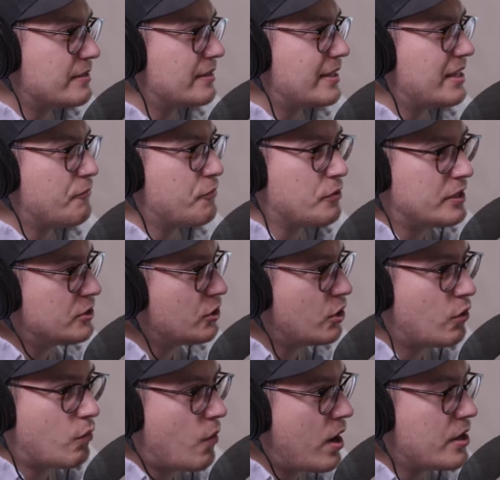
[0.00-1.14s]
Like they really
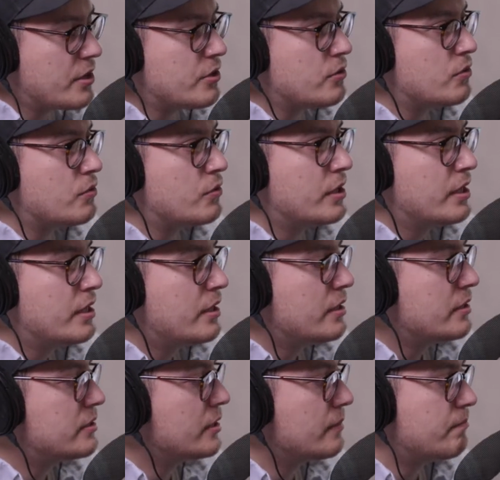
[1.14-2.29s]
don't want you
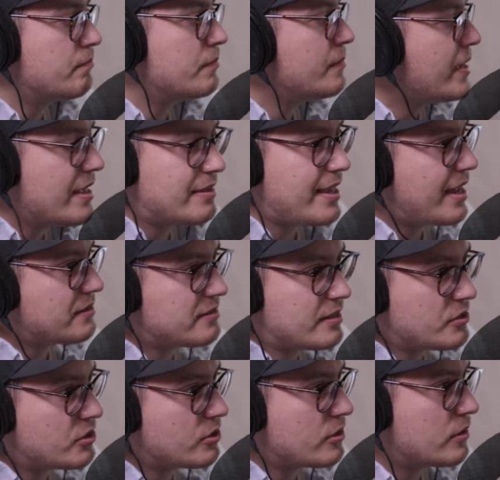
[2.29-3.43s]
to hit that
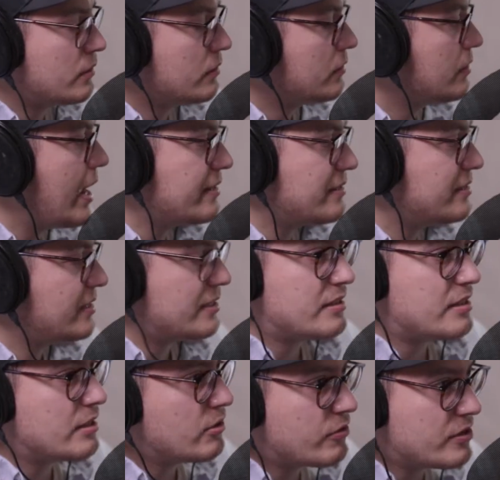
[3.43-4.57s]
sensor at
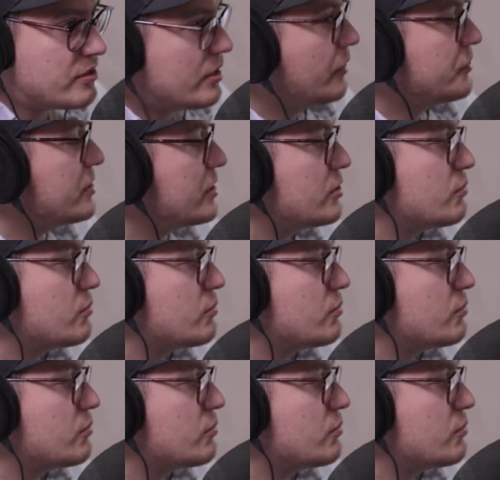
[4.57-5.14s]
60 degrees Celsius,